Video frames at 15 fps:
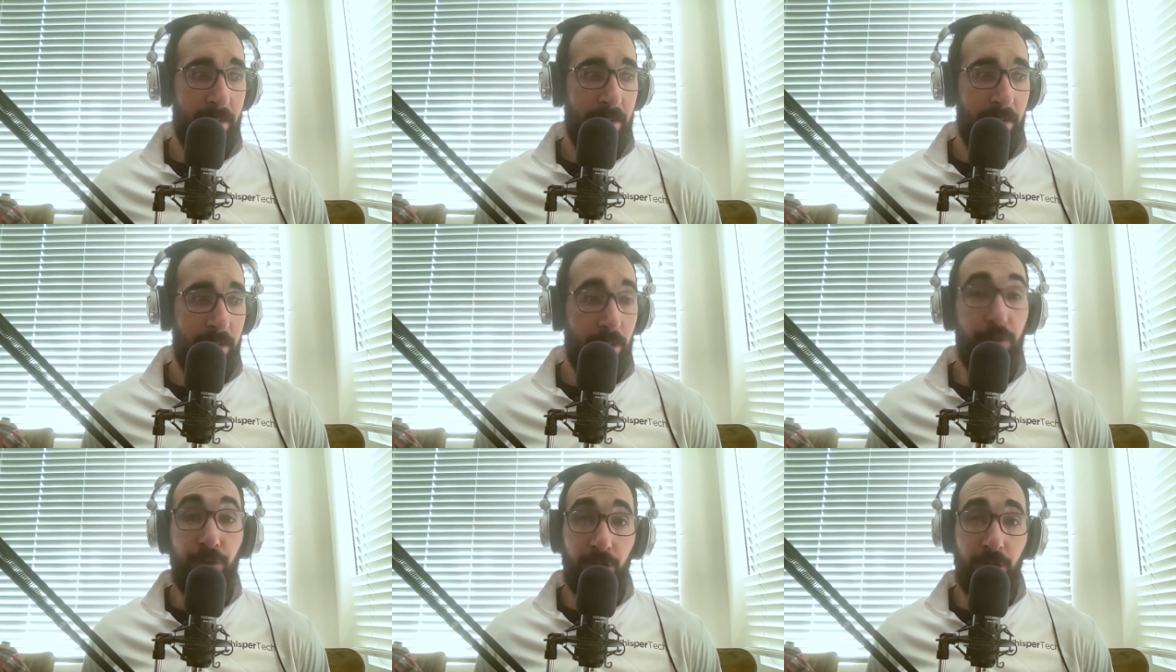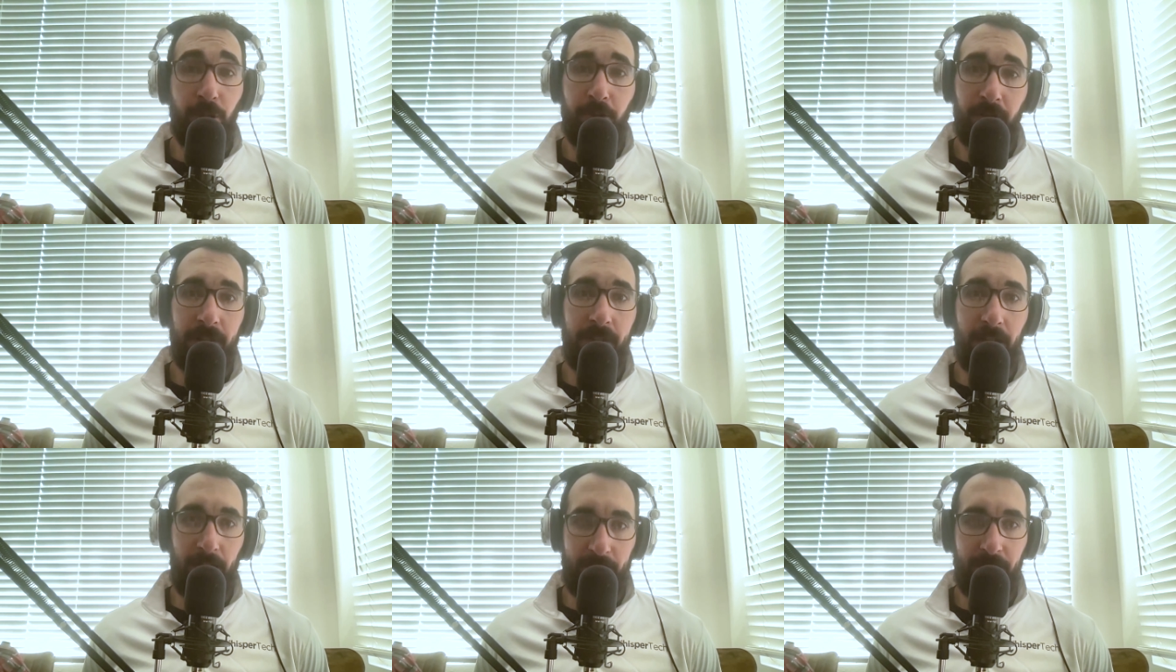You should go to the
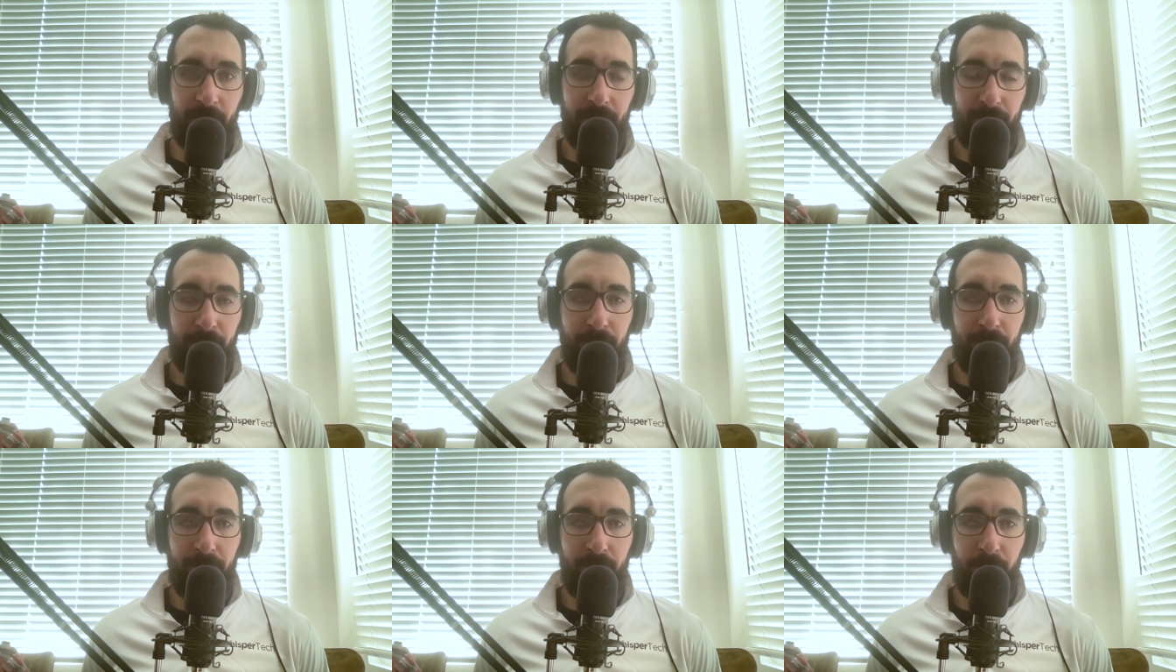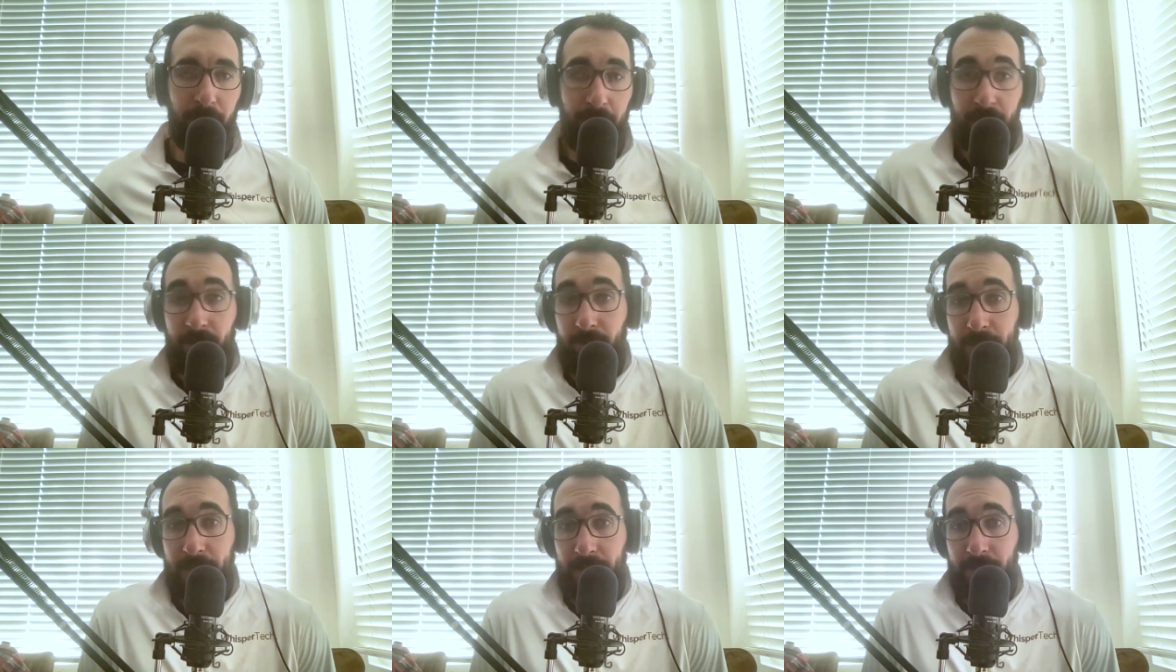doctor, but
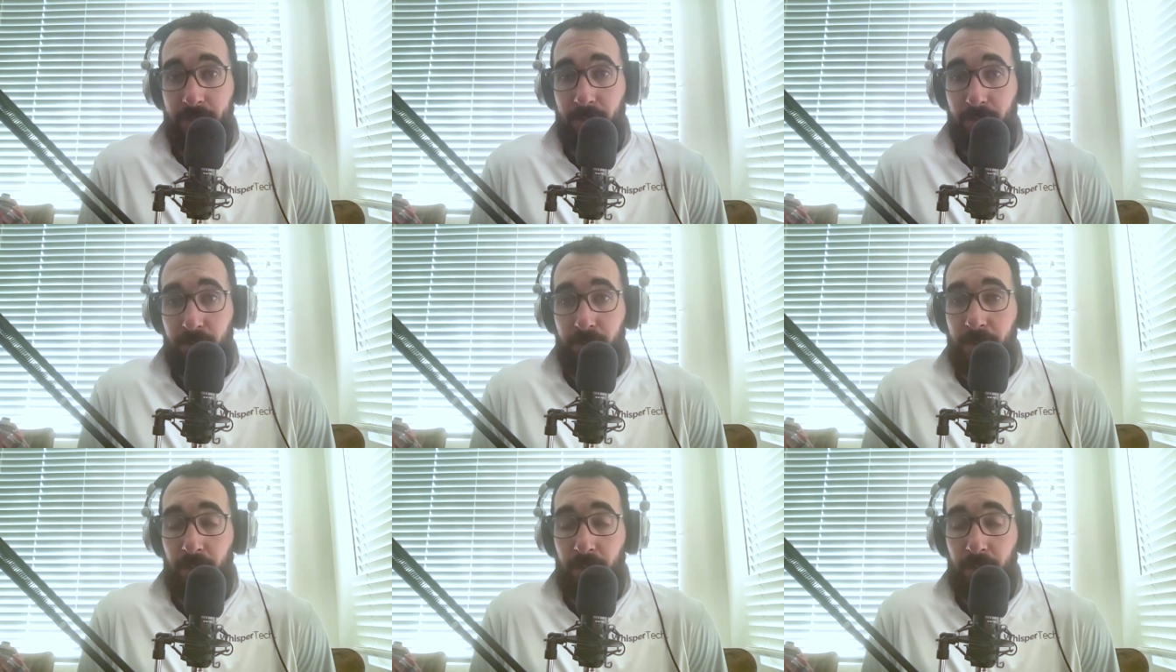because,